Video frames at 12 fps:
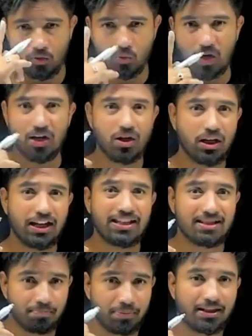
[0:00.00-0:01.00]
1 is
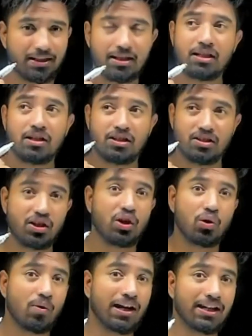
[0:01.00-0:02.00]
a bit,
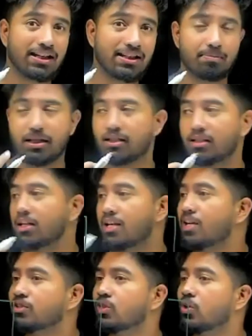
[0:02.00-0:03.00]
0, 1 is a bit.
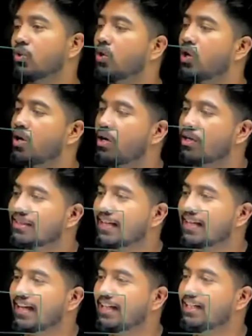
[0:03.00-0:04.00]
So
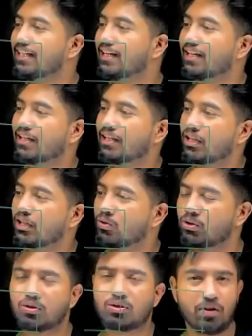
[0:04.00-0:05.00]
sign nekata you
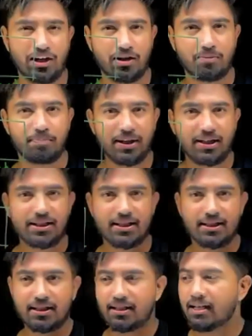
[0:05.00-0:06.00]
use 1 bit,
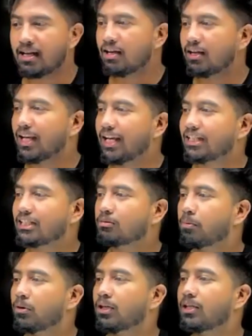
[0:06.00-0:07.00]

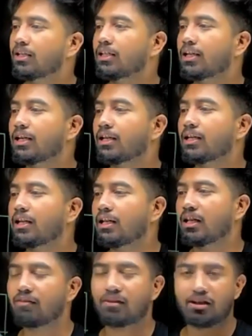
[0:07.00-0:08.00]
exponent nekata
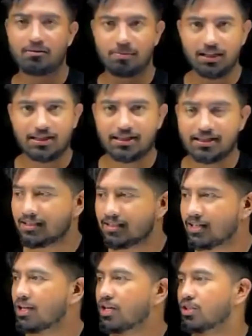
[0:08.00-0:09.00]
11 bits.
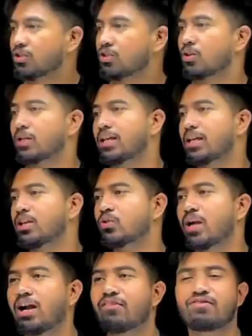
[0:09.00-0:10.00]
So here you
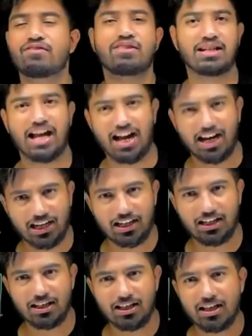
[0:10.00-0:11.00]
have
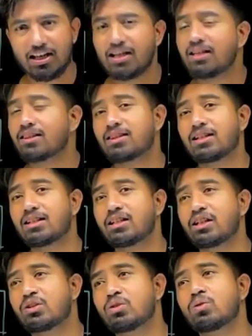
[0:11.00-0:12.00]
9,
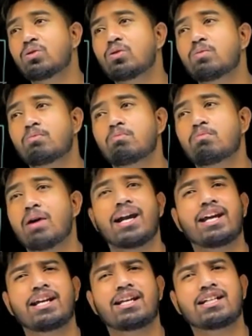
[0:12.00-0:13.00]
32
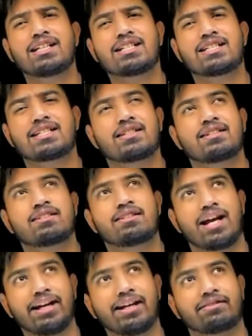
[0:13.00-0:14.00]
minus
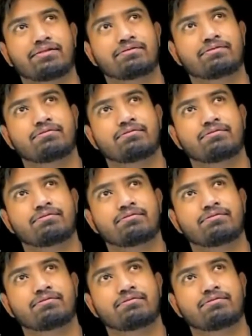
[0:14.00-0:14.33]
9.